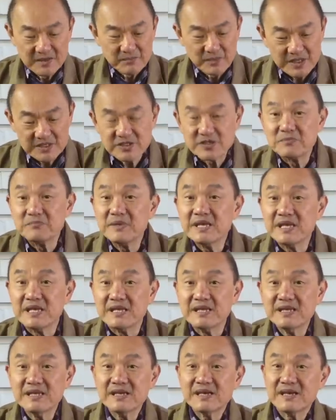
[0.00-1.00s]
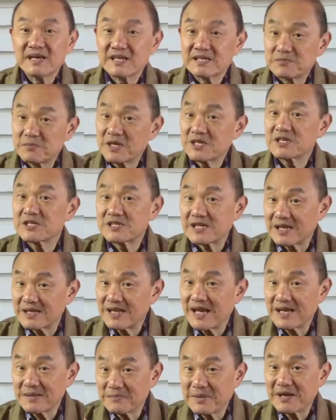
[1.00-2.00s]
But to me, as much as I
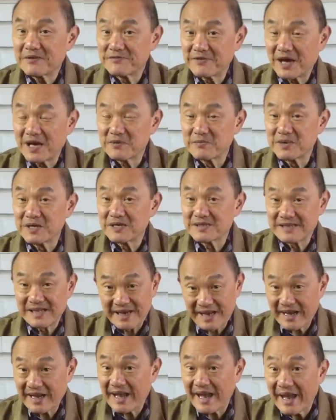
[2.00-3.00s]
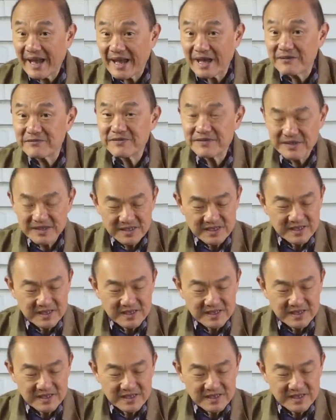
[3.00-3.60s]
like my Viberg that I have,